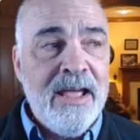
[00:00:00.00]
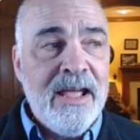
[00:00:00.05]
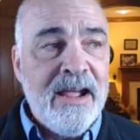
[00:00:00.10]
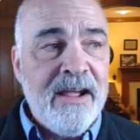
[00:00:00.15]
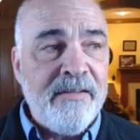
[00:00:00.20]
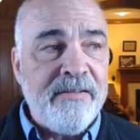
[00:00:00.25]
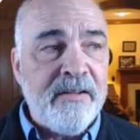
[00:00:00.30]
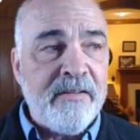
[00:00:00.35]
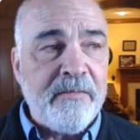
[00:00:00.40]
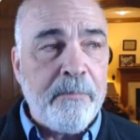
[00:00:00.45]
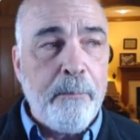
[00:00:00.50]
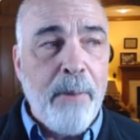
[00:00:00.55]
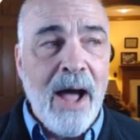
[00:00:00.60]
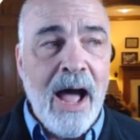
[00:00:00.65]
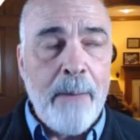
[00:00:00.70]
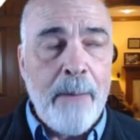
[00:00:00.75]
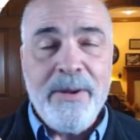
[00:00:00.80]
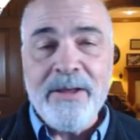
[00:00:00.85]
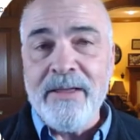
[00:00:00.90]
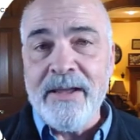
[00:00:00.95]
is it's
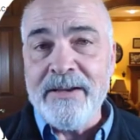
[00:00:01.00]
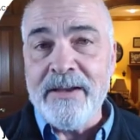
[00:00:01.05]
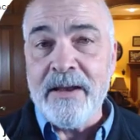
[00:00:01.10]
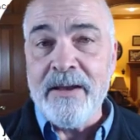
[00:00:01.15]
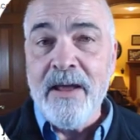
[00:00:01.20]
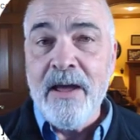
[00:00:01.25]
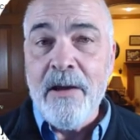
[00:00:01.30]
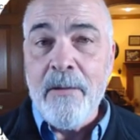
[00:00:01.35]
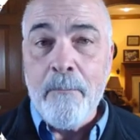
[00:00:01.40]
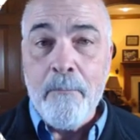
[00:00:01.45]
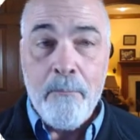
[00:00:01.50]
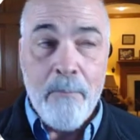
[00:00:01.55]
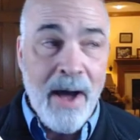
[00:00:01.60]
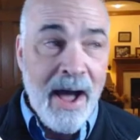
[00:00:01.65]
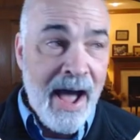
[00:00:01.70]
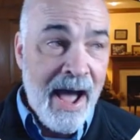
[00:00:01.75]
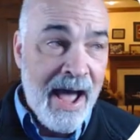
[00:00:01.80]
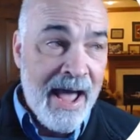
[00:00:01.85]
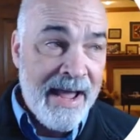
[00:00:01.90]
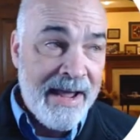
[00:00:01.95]
populated
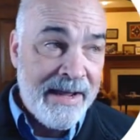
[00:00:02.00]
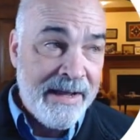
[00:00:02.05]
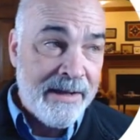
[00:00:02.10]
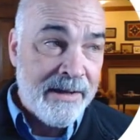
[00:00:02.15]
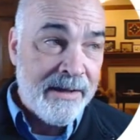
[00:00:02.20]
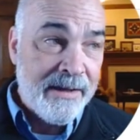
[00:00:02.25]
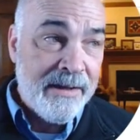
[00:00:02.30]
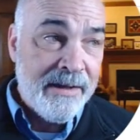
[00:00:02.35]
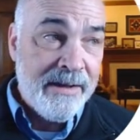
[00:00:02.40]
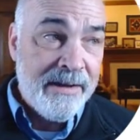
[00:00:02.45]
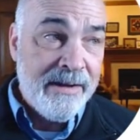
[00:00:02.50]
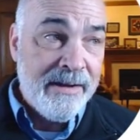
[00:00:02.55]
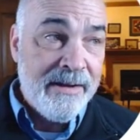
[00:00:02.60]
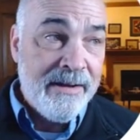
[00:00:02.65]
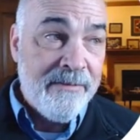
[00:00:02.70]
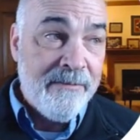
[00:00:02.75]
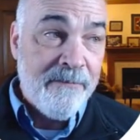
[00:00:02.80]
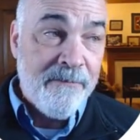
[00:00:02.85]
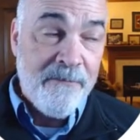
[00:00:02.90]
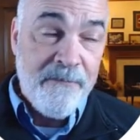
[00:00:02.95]
my
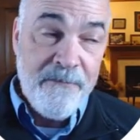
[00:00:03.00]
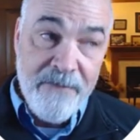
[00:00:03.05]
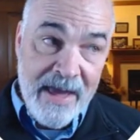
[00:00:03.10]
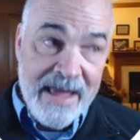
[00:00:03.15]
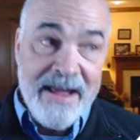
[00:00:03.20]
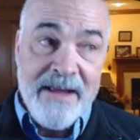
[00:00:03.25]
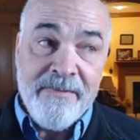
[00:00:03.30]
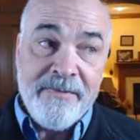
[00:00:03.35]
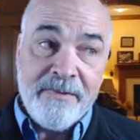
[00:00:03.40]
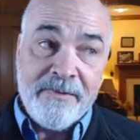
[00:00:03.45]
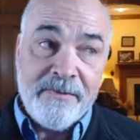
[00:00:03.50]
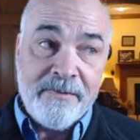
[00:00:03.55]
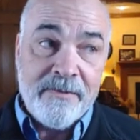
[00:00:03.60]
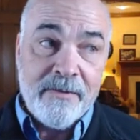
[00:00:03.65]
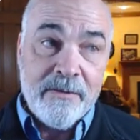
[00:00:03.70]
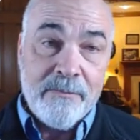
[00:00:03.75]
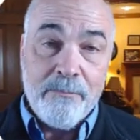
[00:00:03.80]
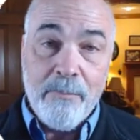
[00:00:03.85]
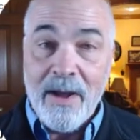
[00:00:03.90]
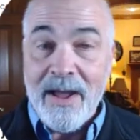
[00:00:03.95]
face,
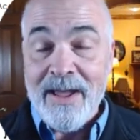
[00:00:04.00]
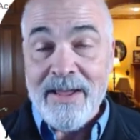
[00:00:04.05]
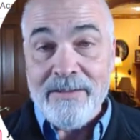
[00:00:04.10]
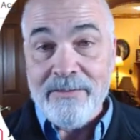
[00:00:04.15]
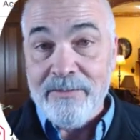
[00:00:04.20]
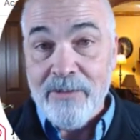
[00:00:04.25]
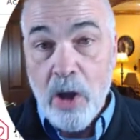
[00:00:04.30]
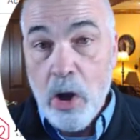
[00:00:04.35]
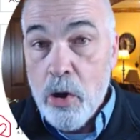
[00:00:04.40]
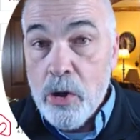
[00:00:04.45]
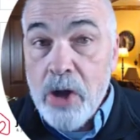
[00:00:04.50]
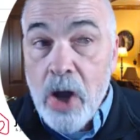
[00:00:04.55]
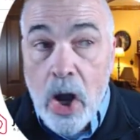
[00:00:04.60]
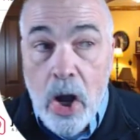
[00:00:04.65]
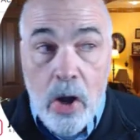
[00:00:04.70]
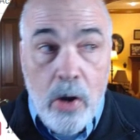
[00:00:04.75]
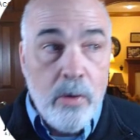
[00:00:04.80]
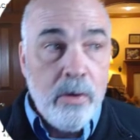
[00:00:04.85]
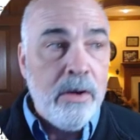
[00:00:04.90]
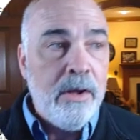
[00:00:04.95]
my
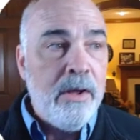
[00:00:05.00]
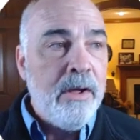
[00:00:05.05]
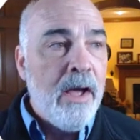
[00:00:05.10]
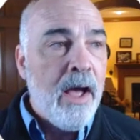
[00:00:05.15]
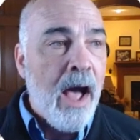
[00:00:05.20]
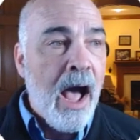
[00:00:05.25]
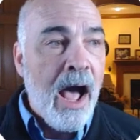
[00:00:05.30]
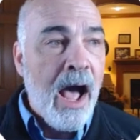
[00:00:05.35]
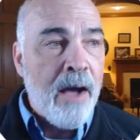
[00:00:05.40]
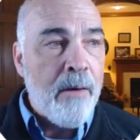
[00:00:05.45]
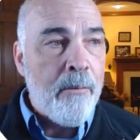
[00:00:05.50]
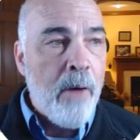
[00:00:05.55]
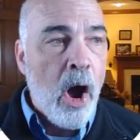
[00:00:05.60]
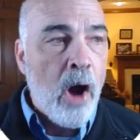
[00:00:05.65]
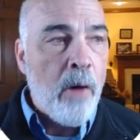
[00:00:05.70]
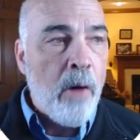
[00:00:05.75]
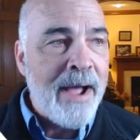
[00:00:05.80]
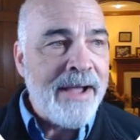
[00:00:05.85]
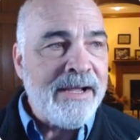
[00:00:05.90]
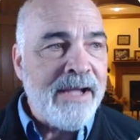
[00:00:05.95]
logo,
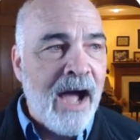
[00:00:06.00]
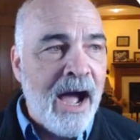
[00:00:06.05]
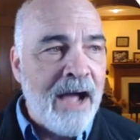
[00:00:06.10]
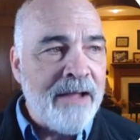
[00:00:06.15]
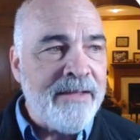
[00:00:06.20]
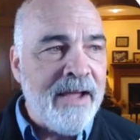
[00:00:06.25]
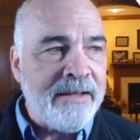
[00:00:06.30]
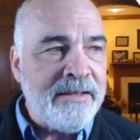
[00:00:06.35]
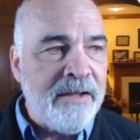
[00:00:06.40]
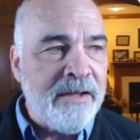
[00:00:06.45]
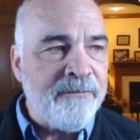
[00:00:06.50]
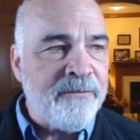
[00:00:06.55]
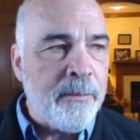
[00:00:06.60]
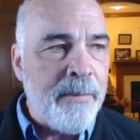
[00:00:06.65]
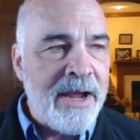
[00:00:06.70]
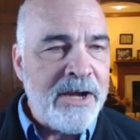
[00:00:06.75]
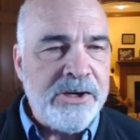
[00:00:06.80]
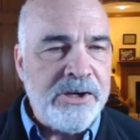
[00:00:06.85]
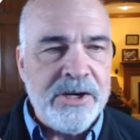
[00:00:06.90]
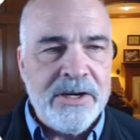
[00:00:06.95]
all my contact
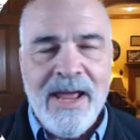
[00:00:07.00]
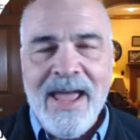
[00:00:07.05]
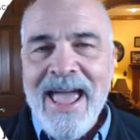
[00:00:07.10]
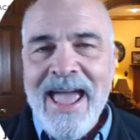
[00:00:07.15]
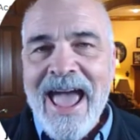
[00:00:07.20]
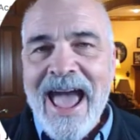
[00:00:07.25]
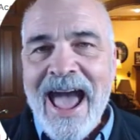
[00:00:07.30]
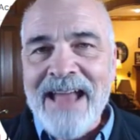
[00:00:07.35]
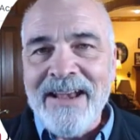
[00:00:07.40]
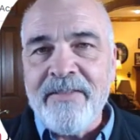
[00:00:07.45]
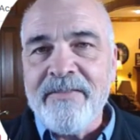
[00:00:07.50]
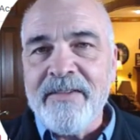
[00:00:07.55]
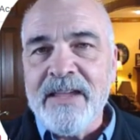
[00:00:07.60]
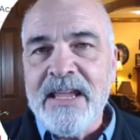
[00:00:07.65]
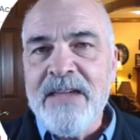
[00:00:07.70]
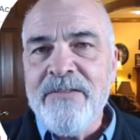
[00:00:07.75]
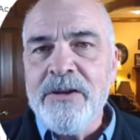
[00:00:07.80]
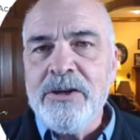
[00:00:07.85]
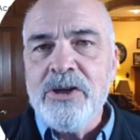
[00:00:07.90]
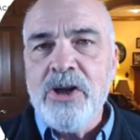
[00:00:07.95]
information, and it's
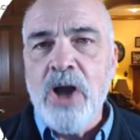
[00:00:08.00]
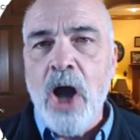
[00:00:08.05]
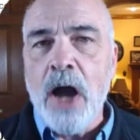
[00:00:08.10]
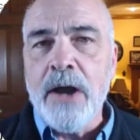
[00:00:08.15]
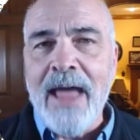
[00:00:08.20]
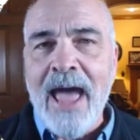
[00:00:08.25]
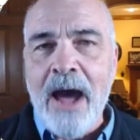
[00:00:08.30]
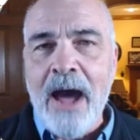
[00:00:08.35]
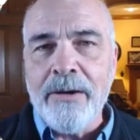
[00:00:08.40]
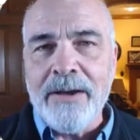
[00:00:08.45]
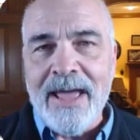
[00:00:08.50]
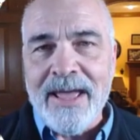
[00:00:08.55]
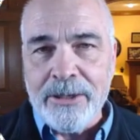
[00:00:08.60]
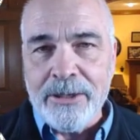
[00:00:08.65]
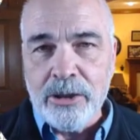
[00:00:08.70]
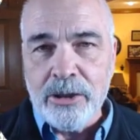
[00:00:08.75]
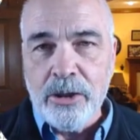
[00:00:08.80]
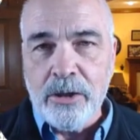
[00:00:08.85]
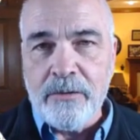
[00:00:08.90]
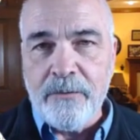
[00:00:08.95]
even gone out
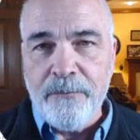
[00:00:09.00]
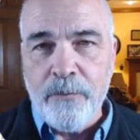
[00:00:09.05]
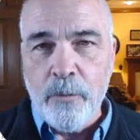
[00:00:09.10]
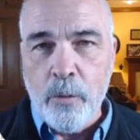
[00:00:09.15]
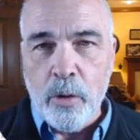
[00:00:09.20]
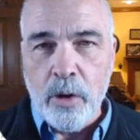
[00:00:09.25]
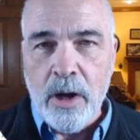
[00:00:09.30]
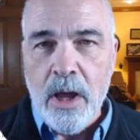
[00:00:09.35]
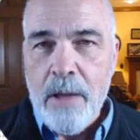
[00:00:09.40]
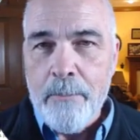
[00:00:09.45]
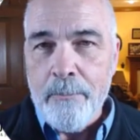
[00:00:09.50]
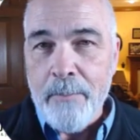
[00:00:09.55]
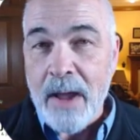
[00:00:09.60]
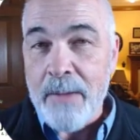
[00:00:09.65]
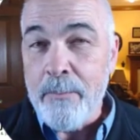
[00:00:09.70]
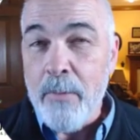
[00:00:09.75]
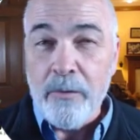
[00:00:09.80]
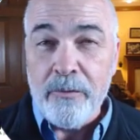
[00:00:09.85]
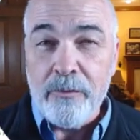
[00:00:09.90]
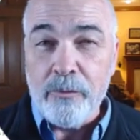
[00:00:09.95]
and looked for my
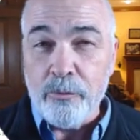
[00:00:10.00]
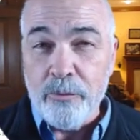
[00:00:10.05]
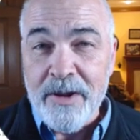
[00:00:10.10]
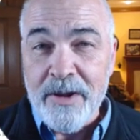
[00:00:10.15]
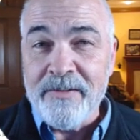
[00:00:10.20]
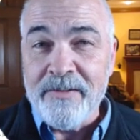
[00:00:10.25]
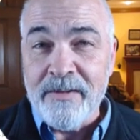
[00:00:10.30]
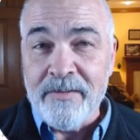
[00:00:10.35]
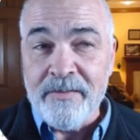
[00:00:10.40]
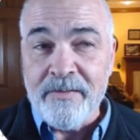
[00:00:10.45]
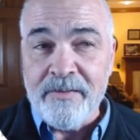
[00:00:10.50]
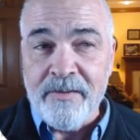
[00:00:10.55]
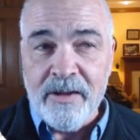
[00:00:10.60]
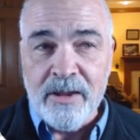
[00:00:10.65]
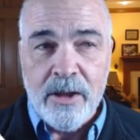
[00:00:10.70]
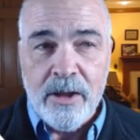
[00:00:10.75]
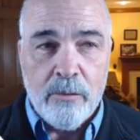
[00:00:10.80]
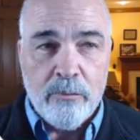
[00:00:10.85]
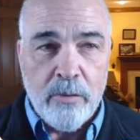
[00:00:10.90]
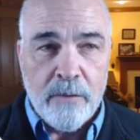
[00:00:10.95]
most recent
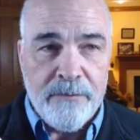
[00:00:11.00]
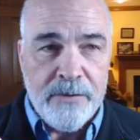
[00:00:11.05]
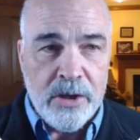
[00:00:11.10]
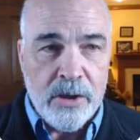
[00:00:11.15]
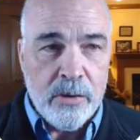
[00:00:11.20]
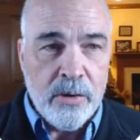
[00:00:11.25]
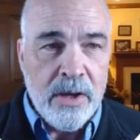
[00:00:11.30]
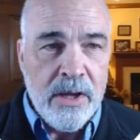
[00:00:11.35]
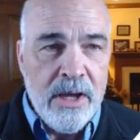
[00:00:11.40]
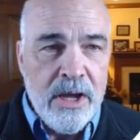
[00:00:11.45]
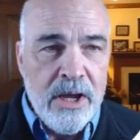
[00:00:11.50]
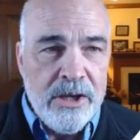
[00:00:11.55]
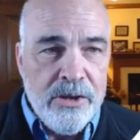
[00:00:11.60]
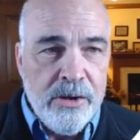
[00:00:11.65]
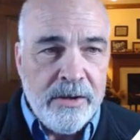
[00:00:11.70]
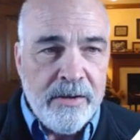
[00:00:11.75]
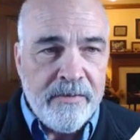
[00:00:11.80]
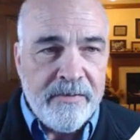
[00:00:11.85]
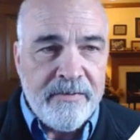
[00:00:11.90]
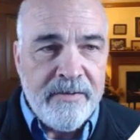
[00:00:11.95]
Zillow review. You
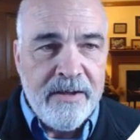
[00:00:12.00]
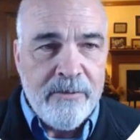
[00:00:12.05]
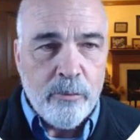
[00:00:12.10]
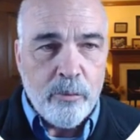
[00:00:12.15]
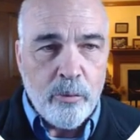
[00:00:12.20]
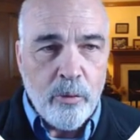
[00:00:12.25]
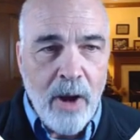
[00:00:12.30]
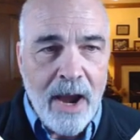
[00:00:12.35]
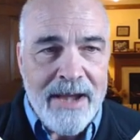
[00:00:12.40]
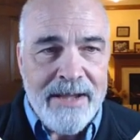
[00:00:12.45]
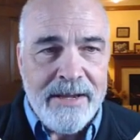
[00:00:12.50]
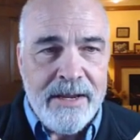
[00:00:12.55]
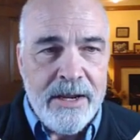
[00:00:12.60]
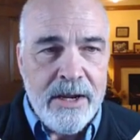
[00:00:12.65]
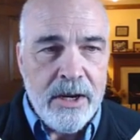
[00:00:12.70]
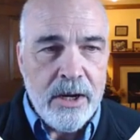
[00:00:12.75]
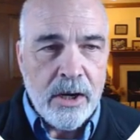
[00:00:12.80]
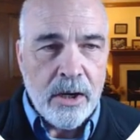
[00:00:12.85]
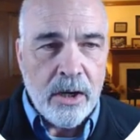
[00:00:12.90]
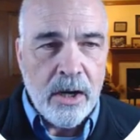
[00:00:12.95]
can see right
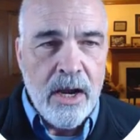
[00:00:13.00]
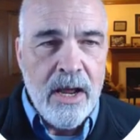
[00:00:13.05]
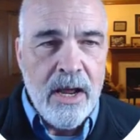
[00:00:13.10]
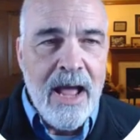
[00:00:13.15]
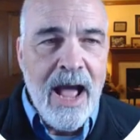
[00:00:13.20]
here,